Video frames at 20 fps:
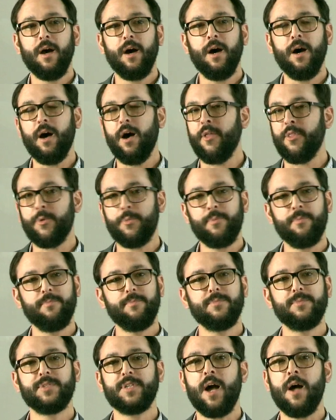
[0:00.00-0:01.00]
Other
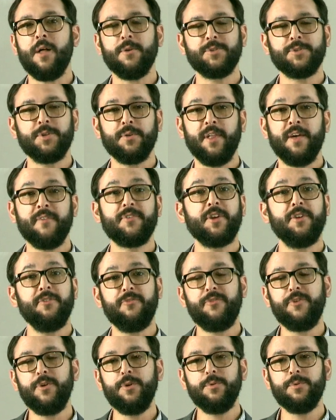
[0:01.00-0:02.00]
scholars are left
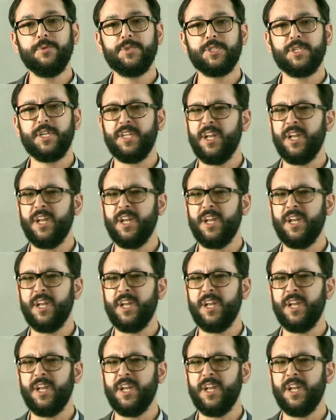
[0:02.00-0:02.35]
confused.